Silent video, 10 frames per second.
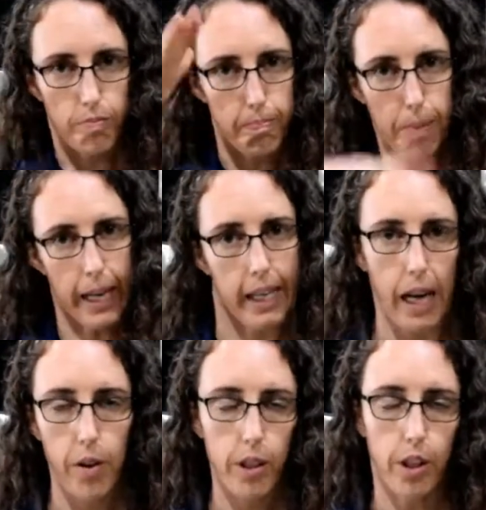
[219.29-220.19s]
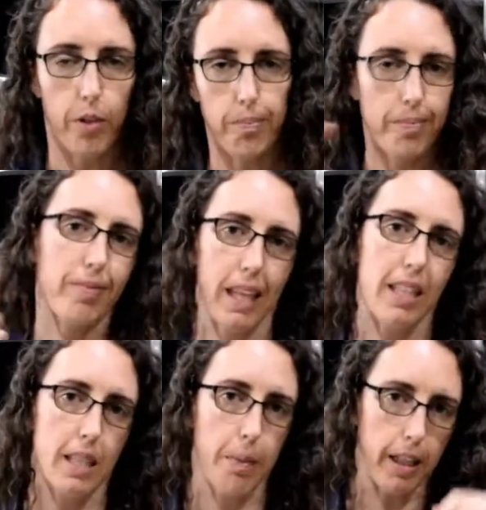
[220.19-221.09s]
bang it out, you know, let
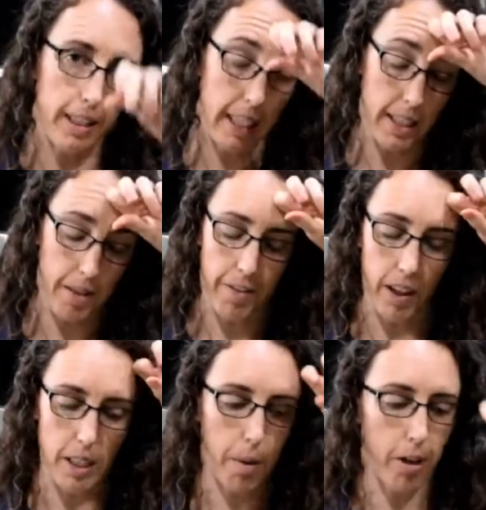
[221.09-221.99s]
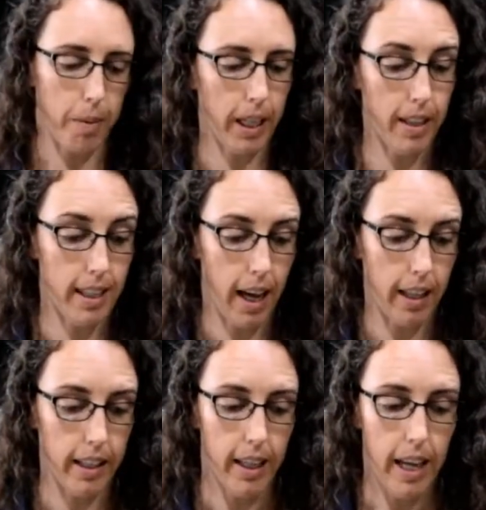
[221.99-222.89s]
it spin because that's the funnest part of making a
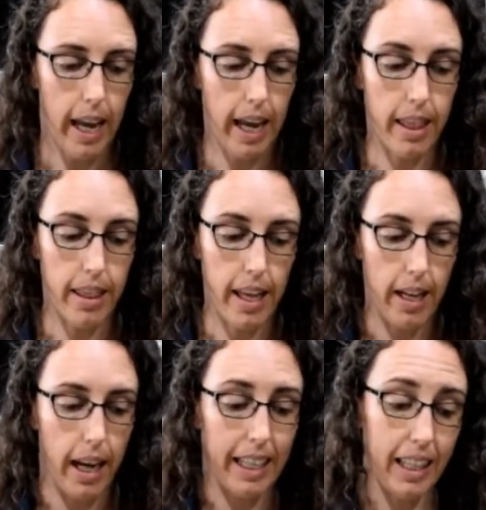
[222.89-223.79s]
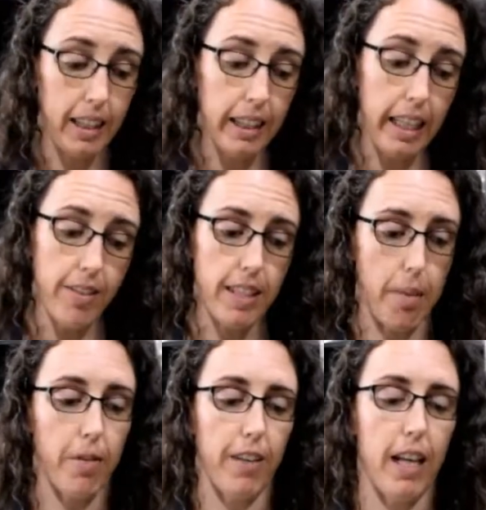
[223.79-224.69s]
salad. And then I can leave
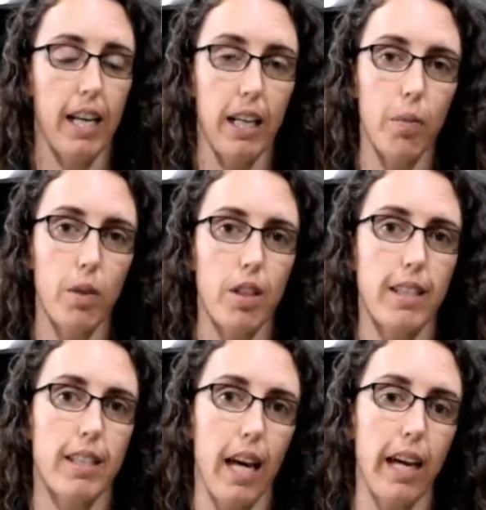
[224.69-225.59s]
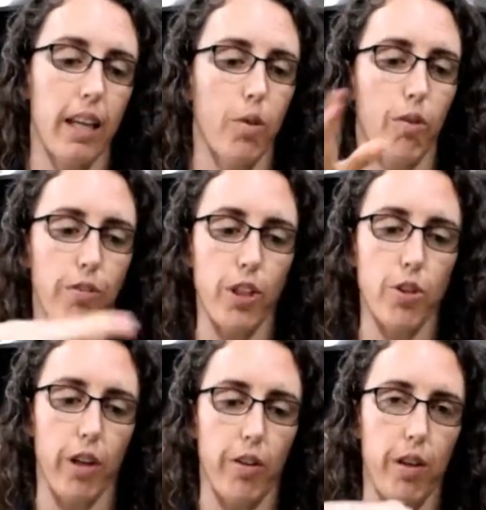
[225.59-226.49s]
some of it and it will stay in the
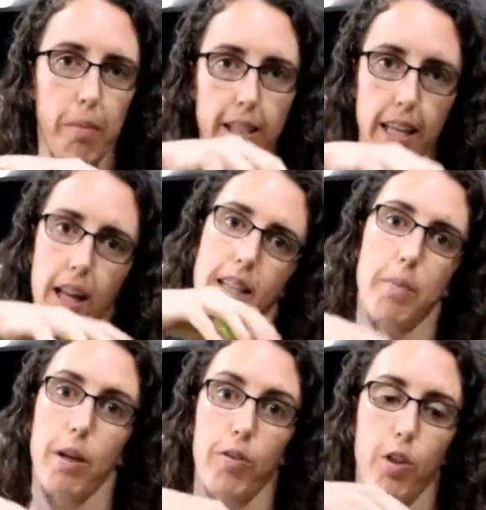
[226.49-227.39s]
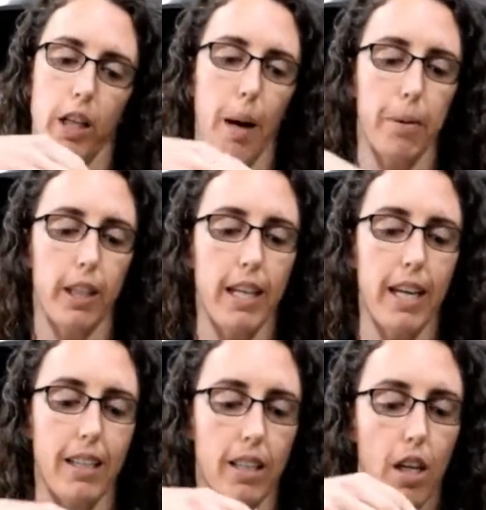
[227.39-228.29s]
refrigerator in my salad spinner for a couple of
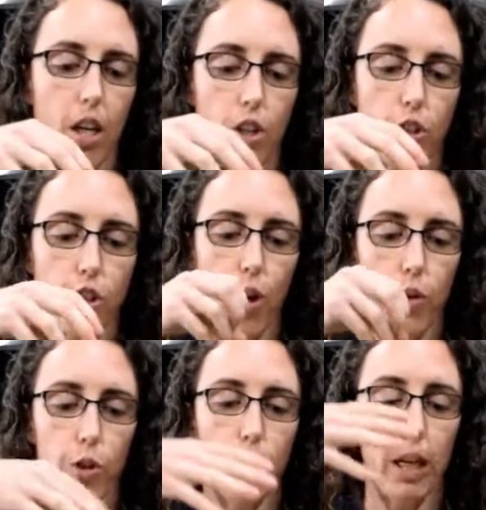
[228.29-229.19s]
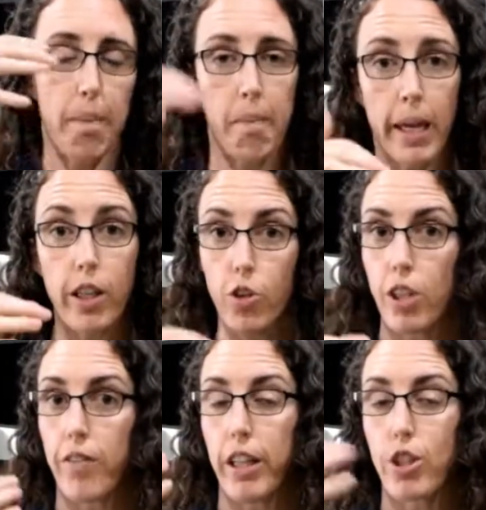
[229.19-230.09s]
days. So you can make
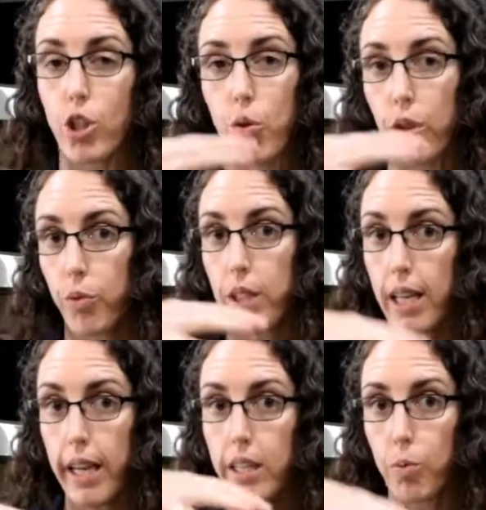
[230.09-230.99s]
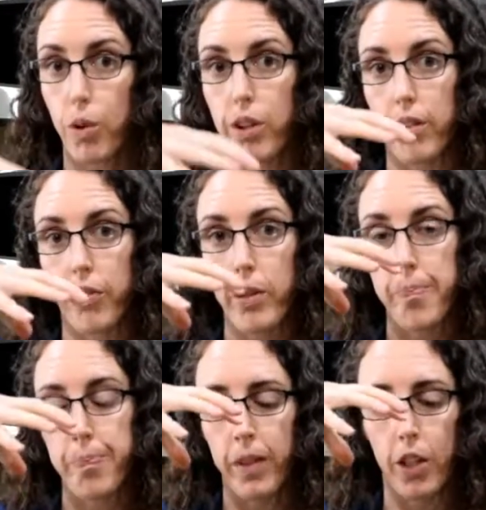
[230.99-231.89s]
yourself like 2 or 3 days worth of
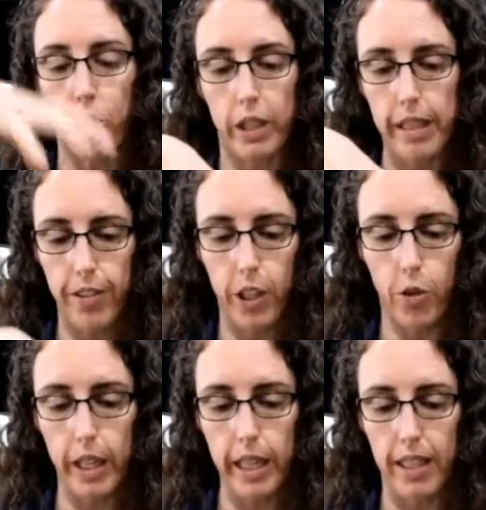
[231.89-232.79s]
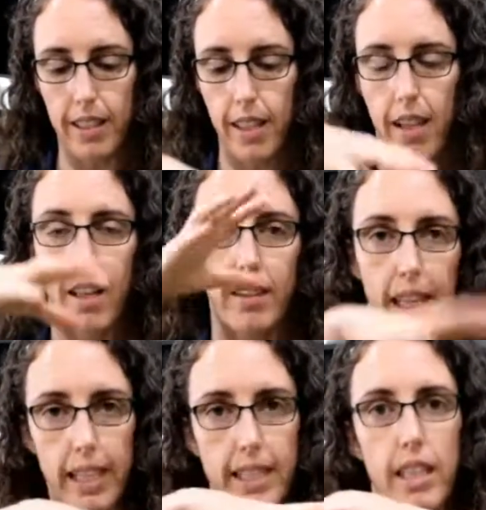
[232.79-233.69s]
your leafy greens, let
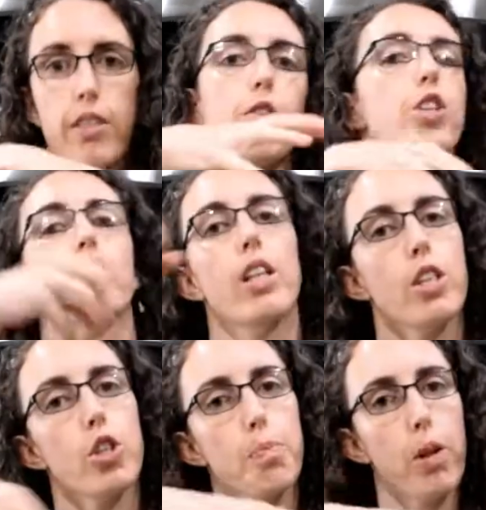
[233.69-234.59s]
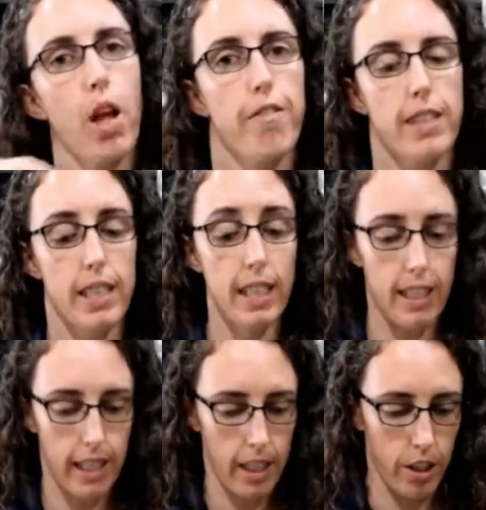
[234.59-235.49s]
it sit in the fridge, and then just pull off as needed.
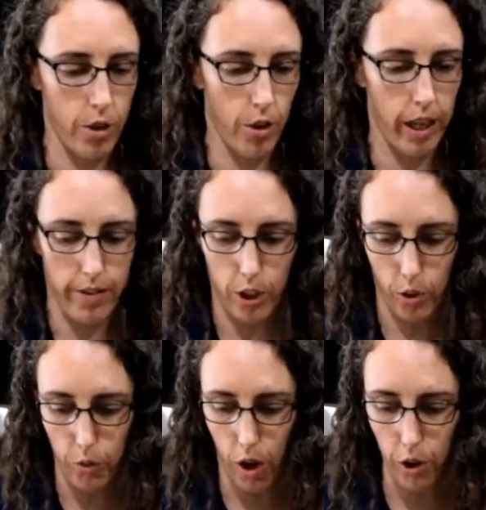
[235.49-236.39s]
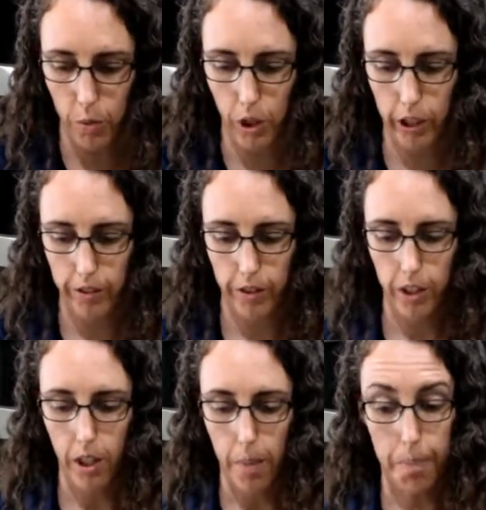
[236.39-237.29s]
Then you don't have to go through all the work of
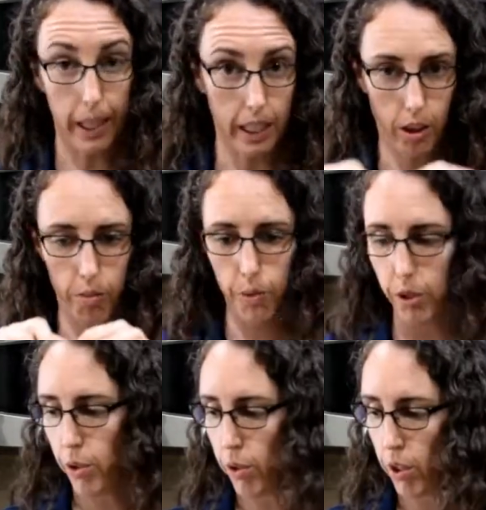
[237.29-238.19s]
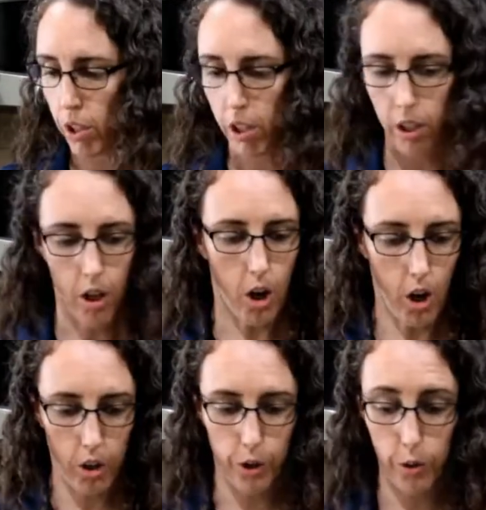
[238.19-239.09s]
picking through
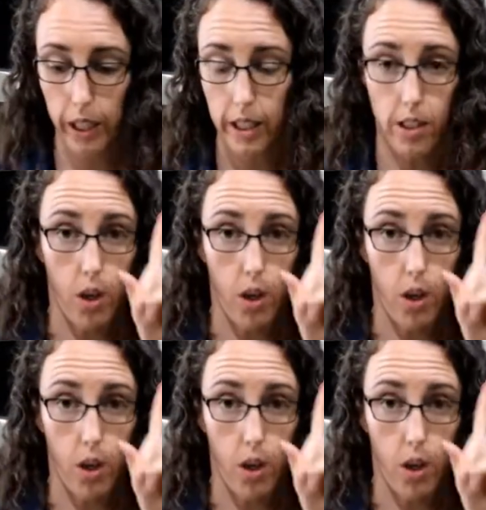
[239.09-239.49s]
all the greens.